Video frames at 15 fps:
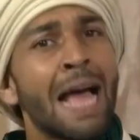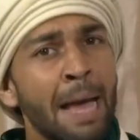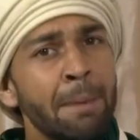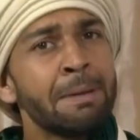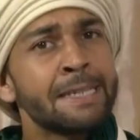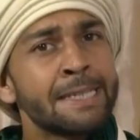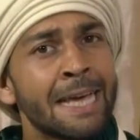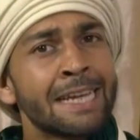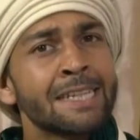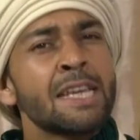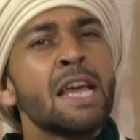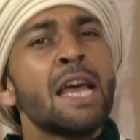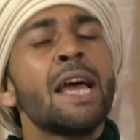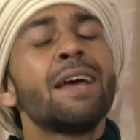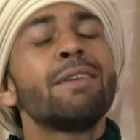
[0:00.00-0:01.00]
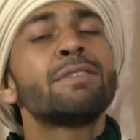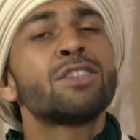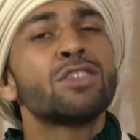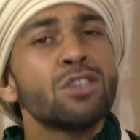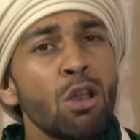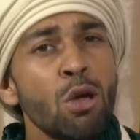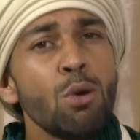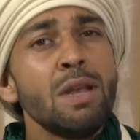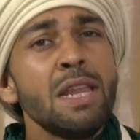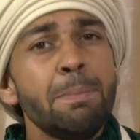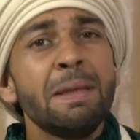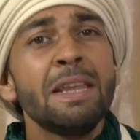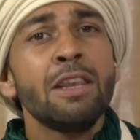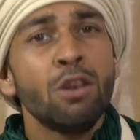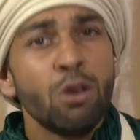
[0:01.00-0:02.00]
habitat have slowly
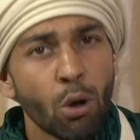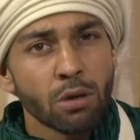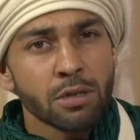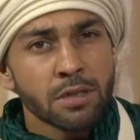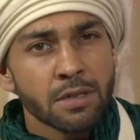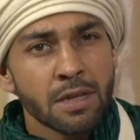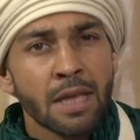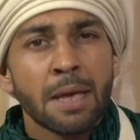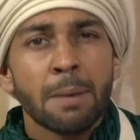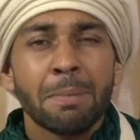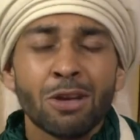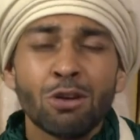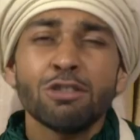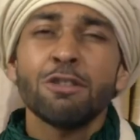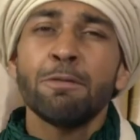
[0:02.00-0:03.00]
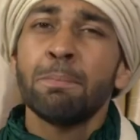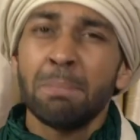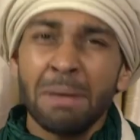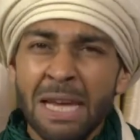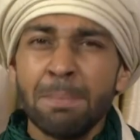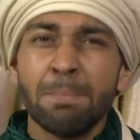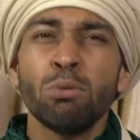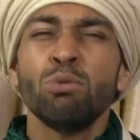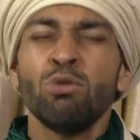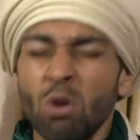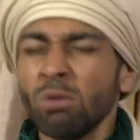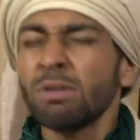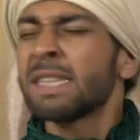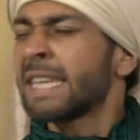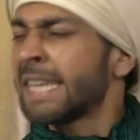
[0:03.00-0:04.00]
been lost because of people
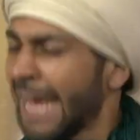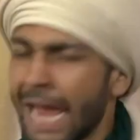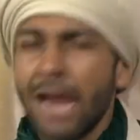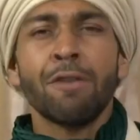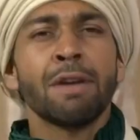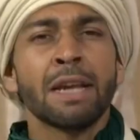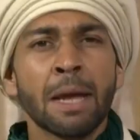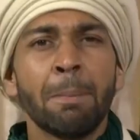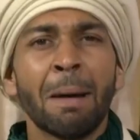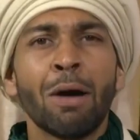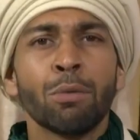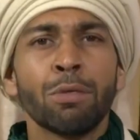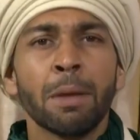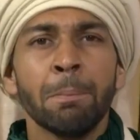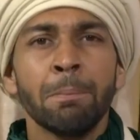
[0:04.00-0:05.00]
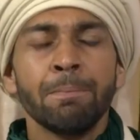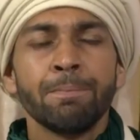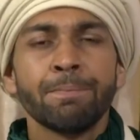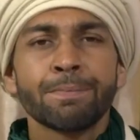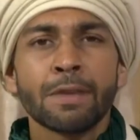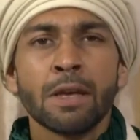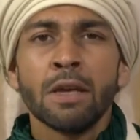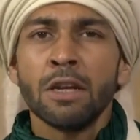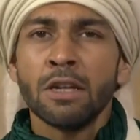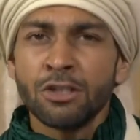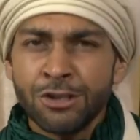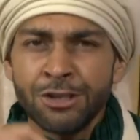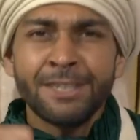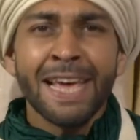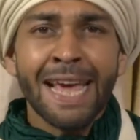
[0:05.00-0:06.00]
not caring about them.
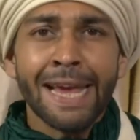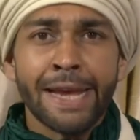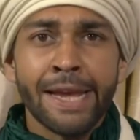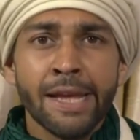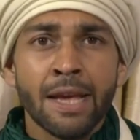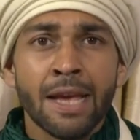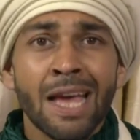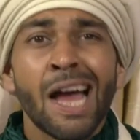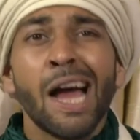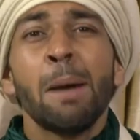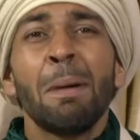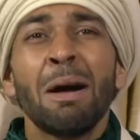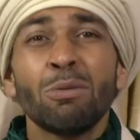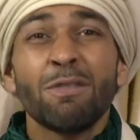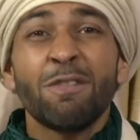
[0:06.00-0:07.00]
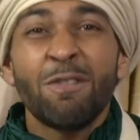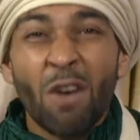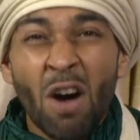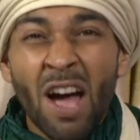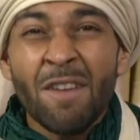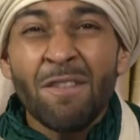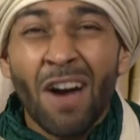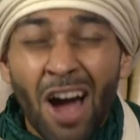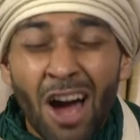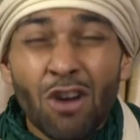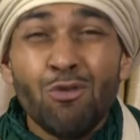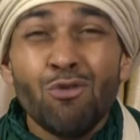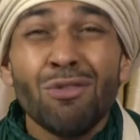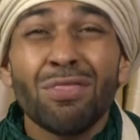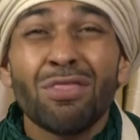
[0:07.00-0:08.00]
Today, about
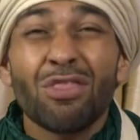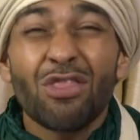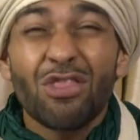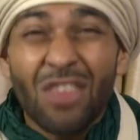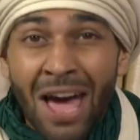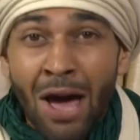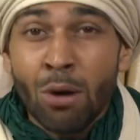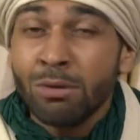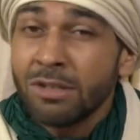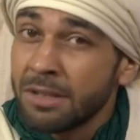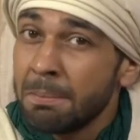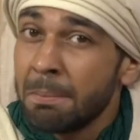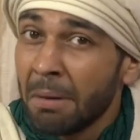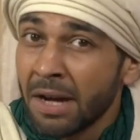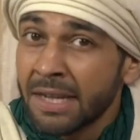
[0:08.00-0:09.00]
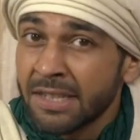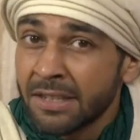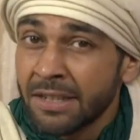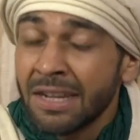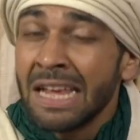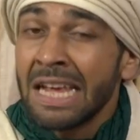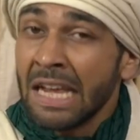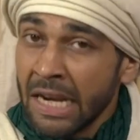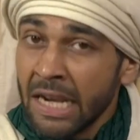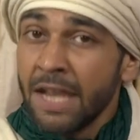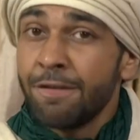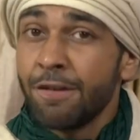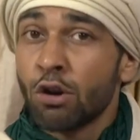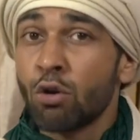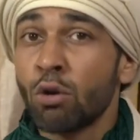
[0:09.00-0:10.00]
500,000 bison
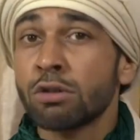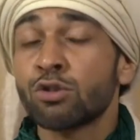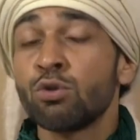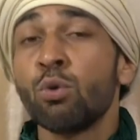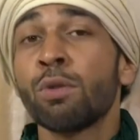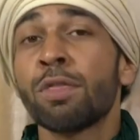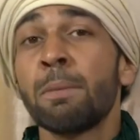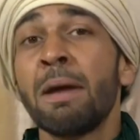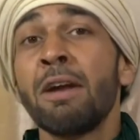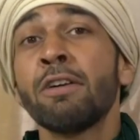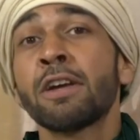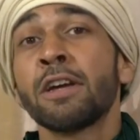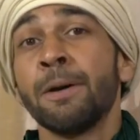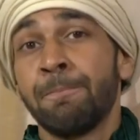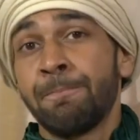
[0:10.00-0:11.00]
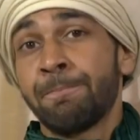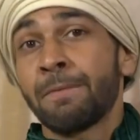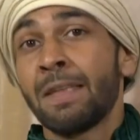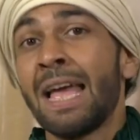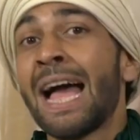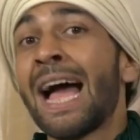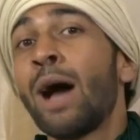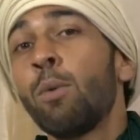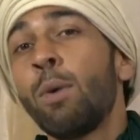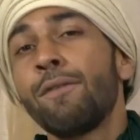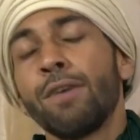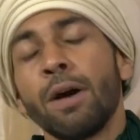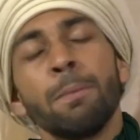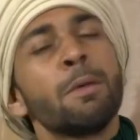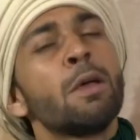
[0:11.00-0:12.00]
live across North America.
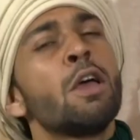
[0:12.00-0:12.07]
However,